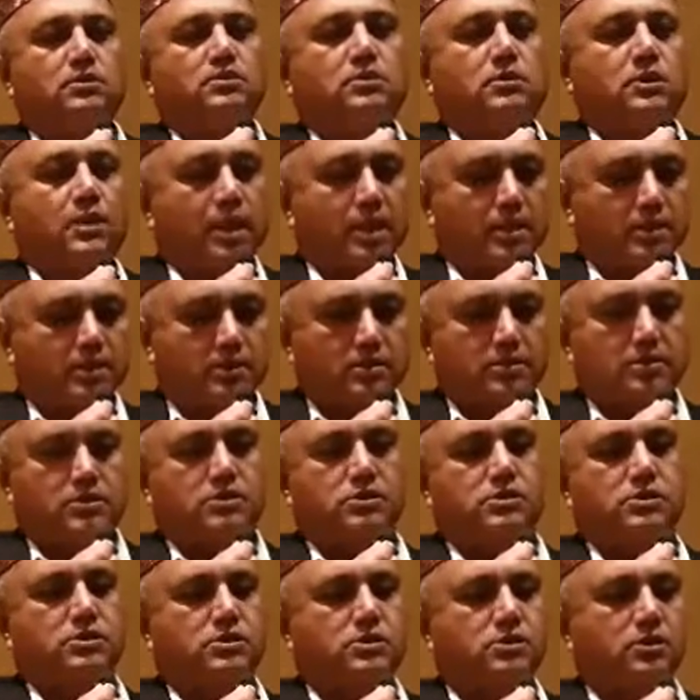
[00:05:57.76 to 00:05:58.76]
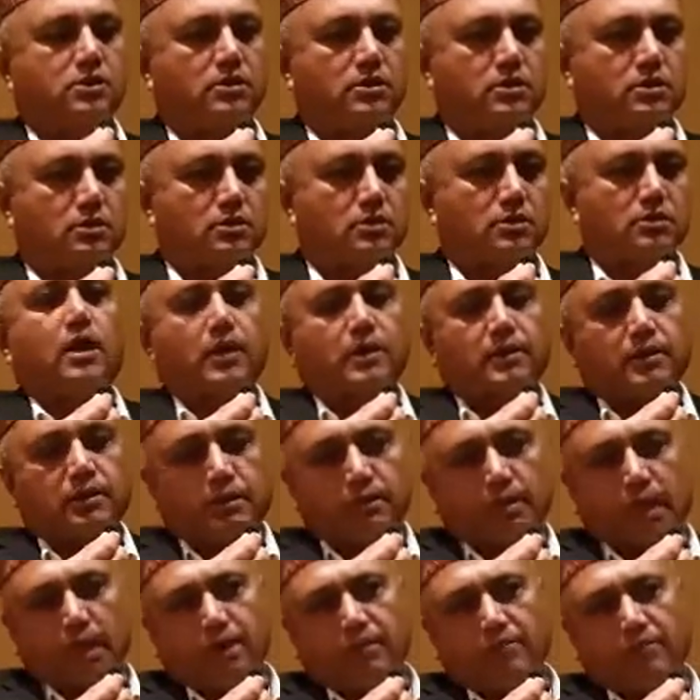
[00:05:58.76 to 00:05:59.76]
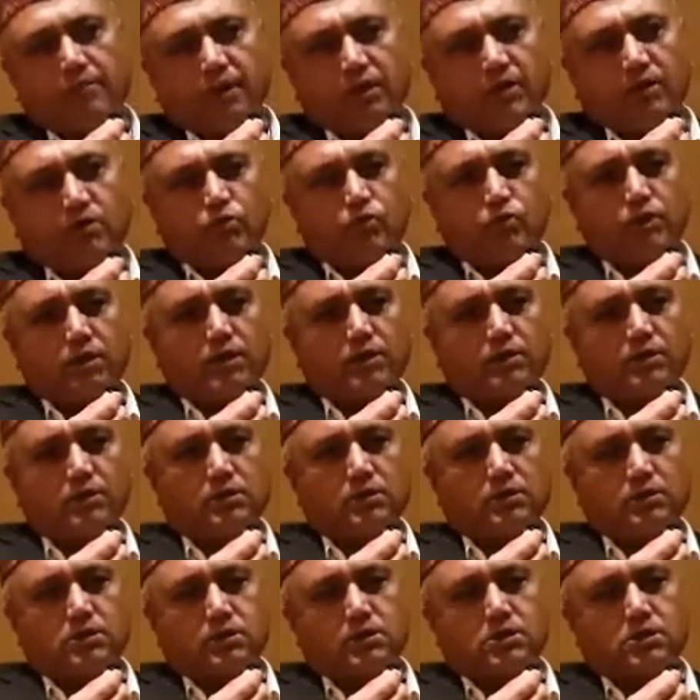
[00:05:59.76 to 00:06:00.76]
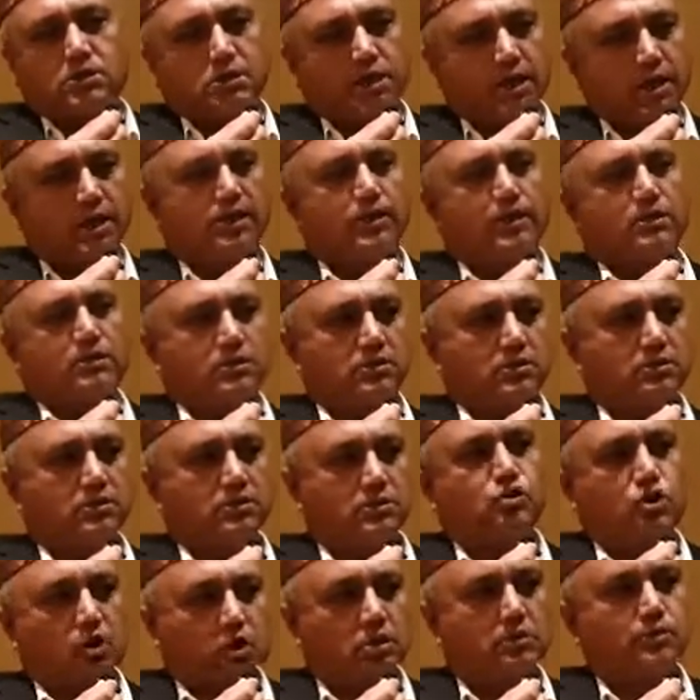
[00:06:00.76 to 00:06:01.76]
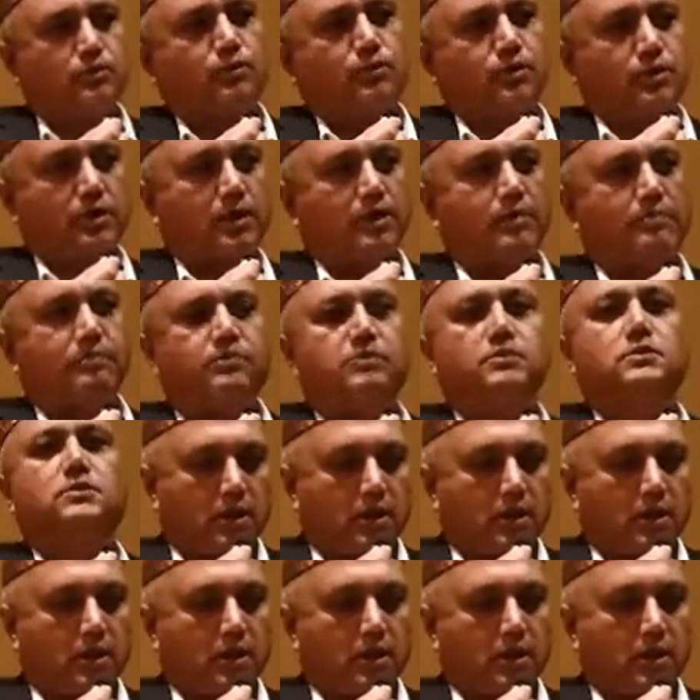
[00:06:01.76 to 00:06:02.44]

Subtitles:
gather the teacher and I make one training, thought program,